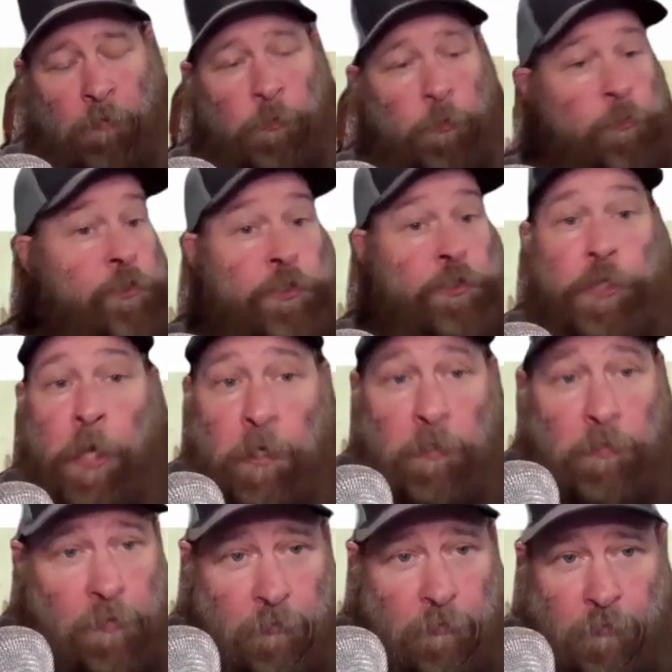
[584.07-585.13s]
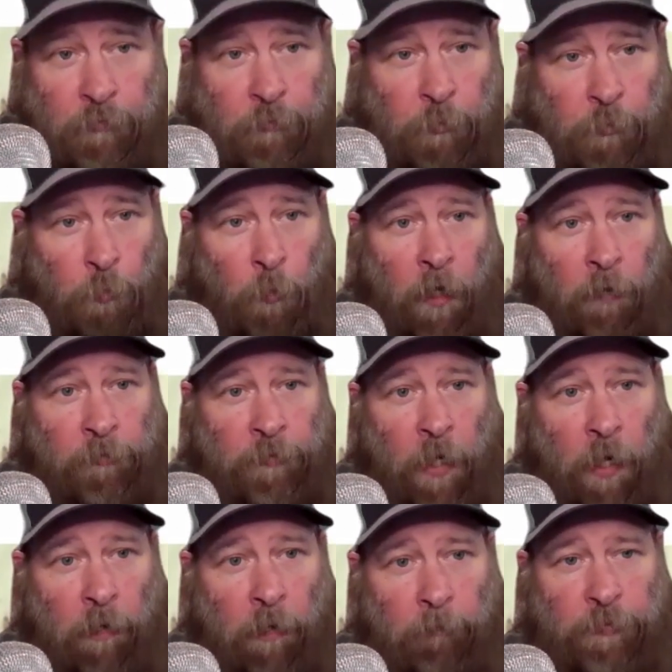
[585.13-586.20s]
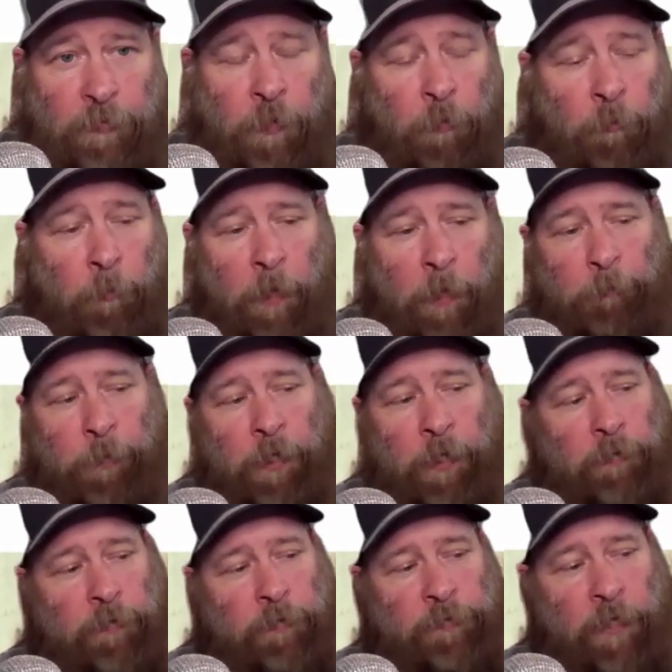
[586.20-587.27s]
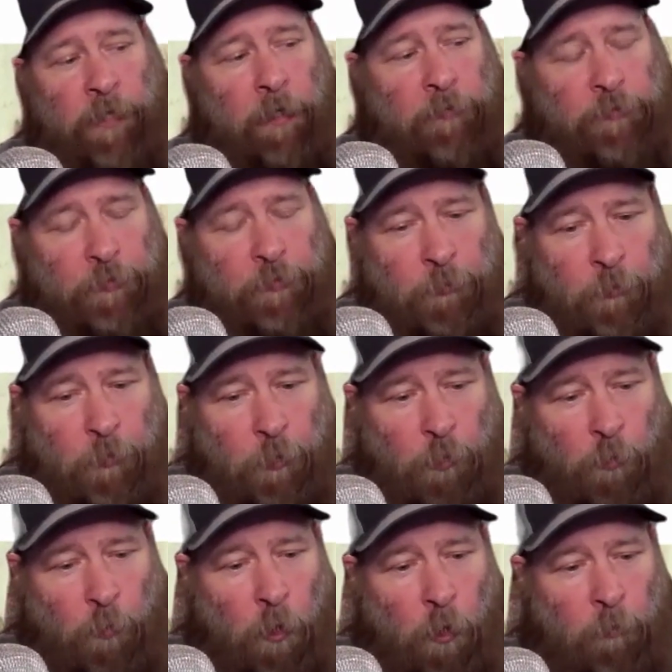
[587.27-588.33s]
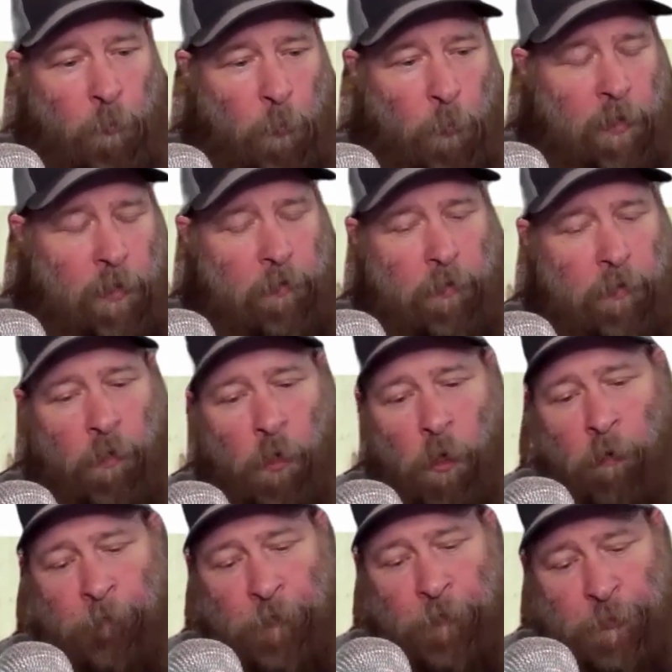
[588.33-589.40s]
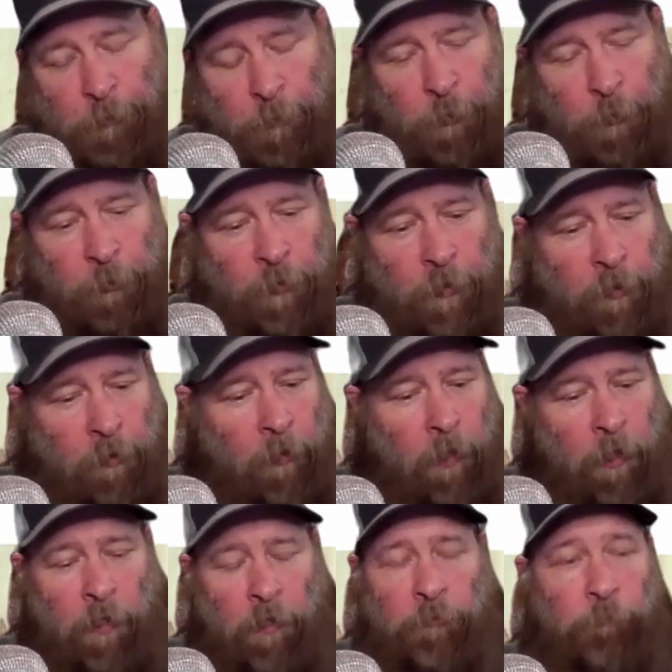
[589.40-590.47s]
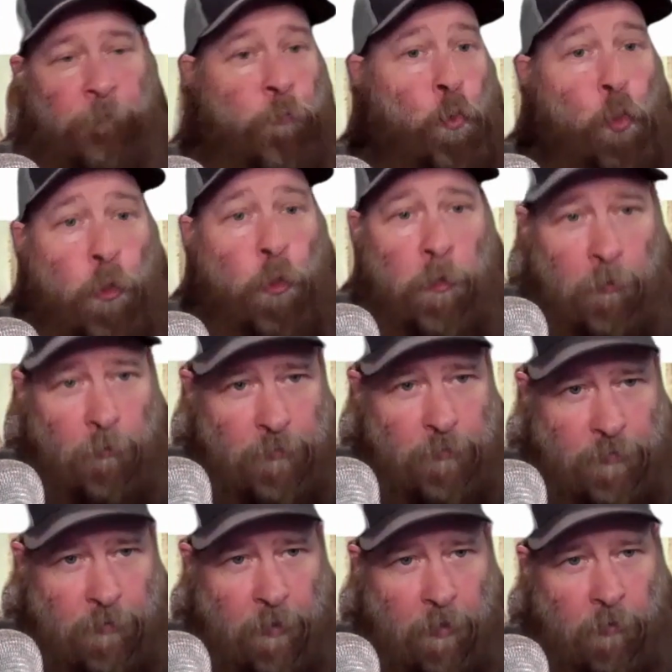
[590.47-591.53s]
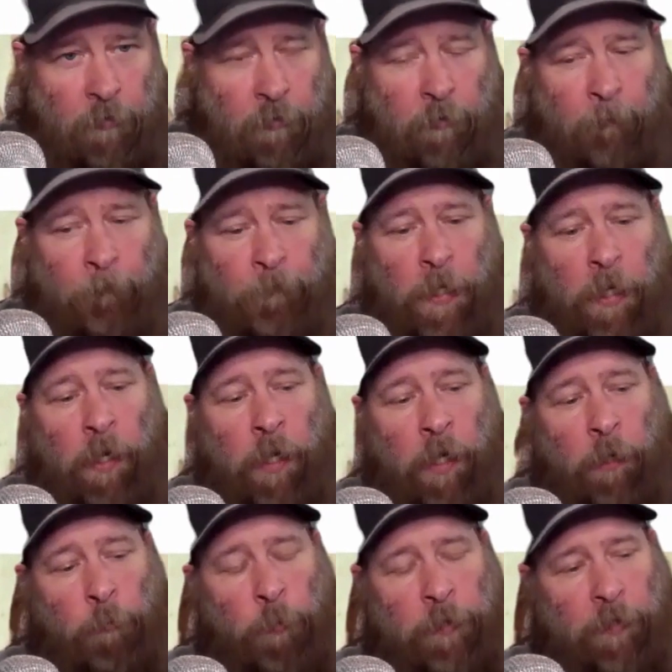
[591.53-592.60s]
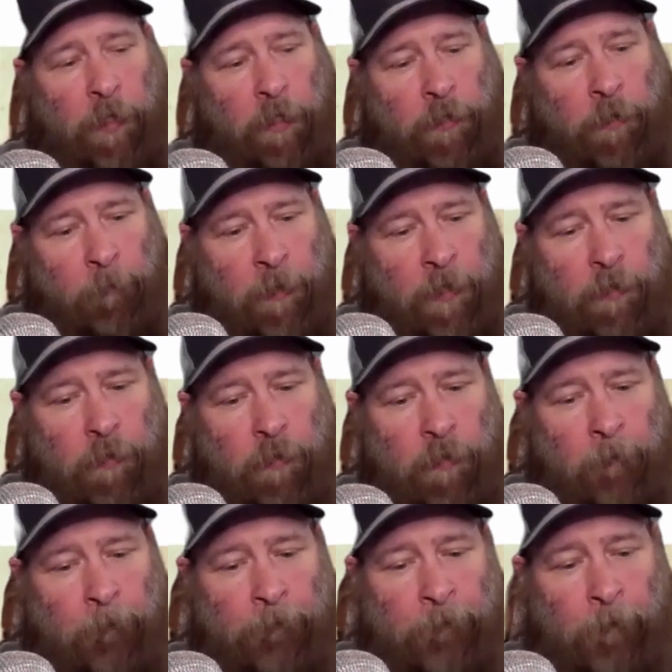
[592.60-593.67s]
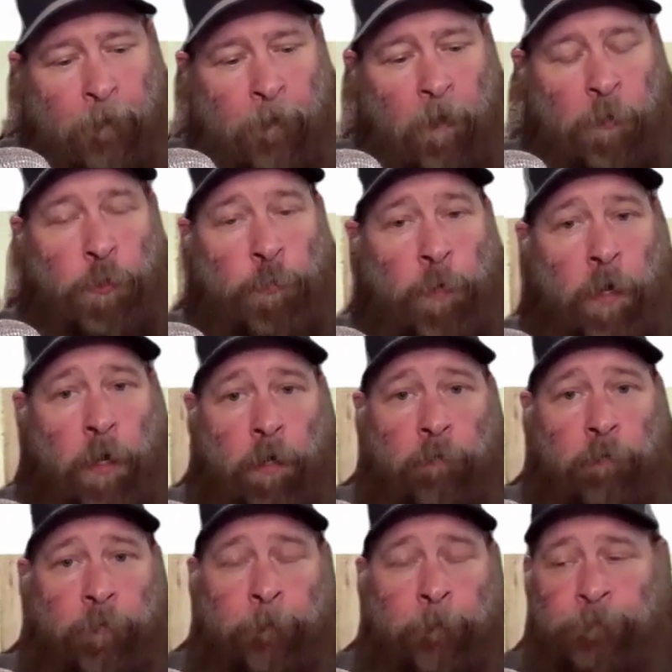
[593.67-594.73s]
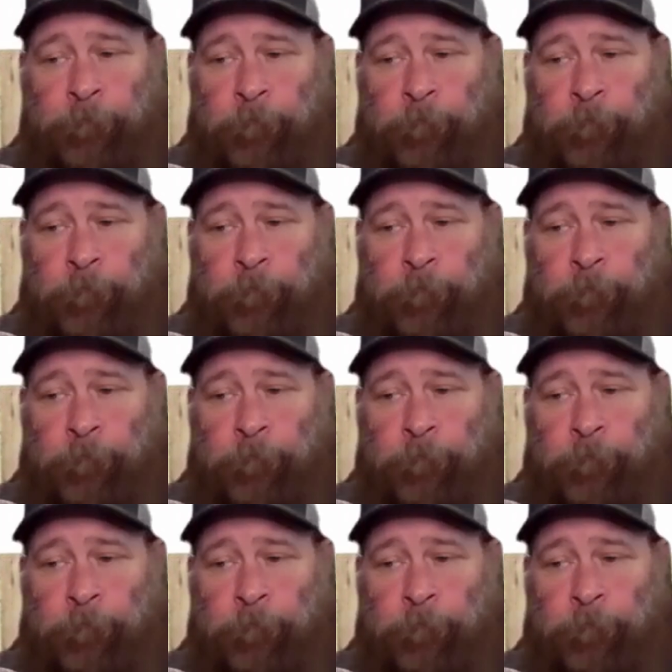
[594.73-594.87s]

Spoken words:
there's changes throughout times. There might be a design studio 1 week, an office building 4 years later. And when they come in, you have